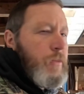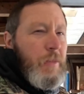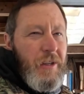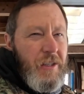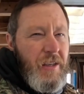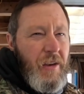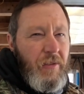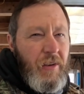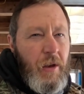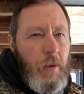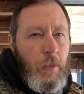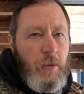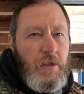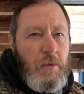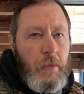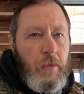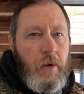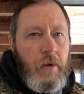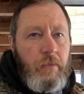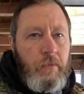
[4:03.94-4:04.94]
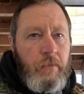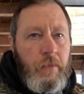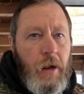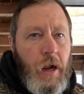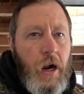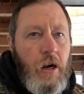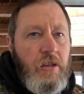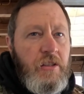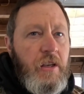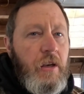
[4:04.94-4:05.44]
we may just have to come up with something
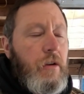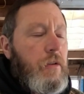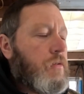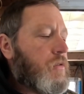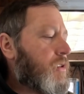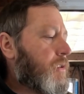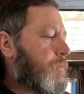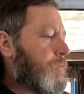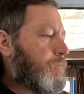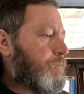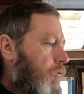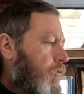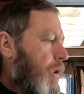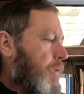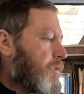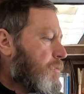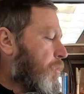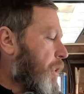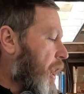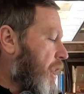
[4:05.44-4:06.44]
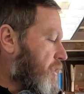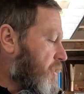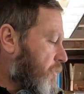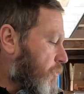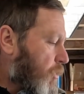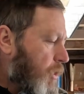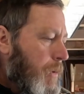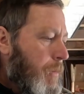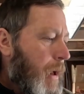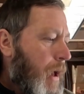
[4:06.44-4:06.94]
ourselves. We'll grab some pliers,
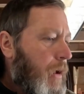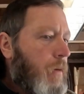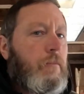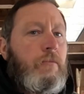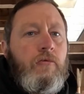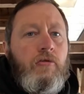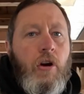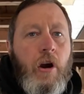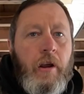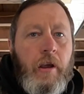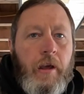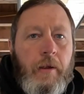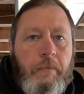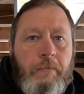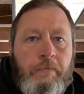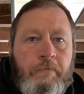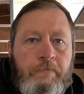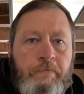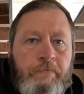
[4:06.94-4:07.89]
we'll come back, try again.